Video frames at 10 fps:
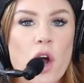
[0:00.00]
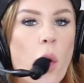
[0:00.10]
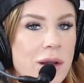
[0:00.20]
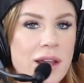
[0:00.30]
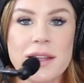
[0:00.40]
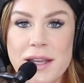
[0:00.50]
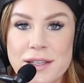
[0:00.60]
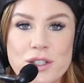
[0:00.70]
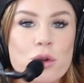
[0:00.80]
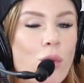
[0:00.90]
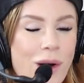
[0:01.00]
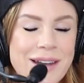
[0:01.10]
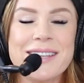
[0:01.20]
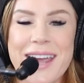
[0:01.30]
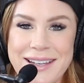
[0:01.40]
go on at least
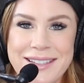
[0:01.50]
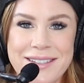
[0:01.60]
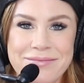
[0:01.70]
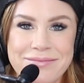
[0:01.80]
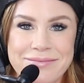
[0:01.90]
one date.